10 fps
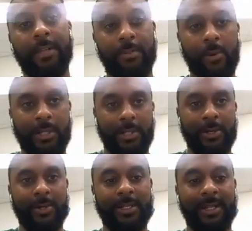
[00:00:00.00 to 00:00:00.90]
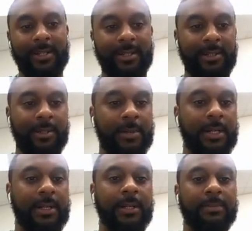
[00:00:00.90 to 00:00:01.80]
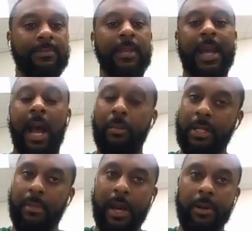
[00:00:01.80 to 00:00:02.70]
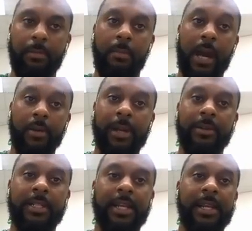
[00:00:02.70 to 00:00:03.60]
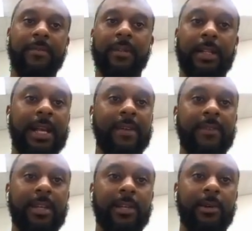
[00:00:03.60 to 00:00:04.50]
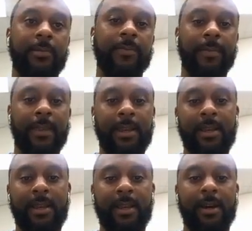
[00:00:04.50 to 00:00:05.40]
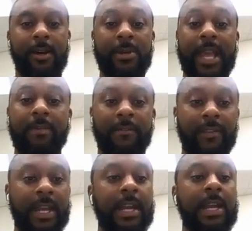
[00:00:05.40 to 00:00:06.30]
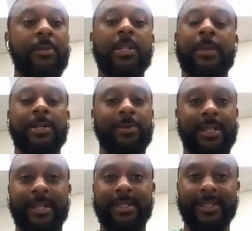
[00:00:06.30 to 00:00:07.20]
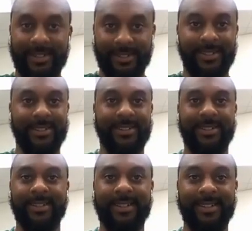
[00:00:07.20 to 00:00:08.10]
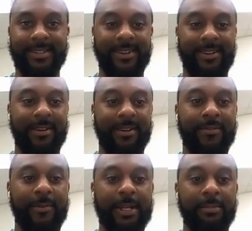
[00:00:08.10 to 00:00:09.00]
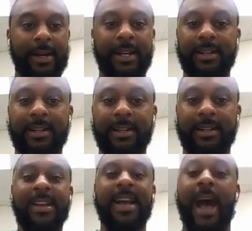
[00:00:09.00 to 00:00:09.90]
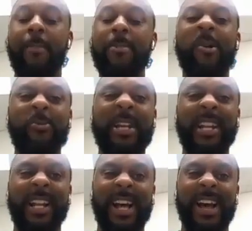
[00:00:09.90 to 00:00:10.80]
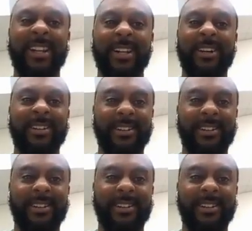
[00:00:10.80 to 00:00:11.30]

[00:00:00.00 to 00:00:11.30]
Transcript: for the Boys and Girls Club. I'll be the moderator today for the live video. We have a very special guest, a friend of mine. I'm going to read a lot of